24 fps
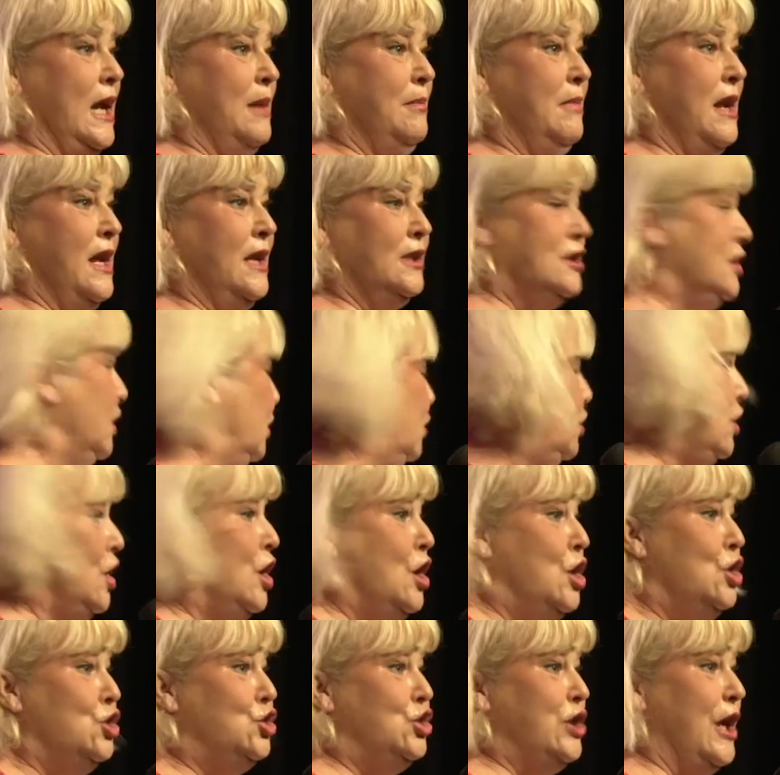means it.
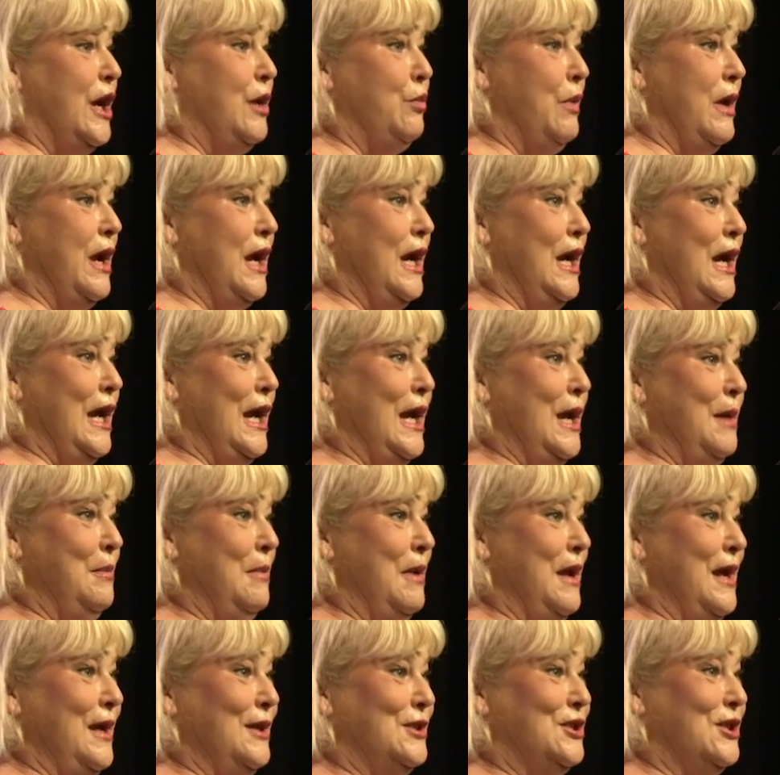She really
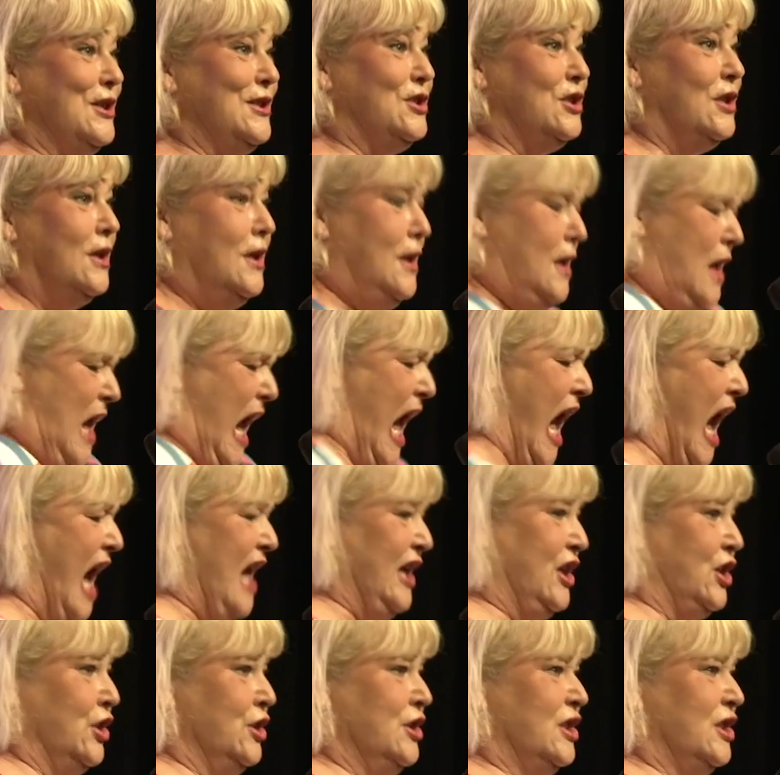means it. I can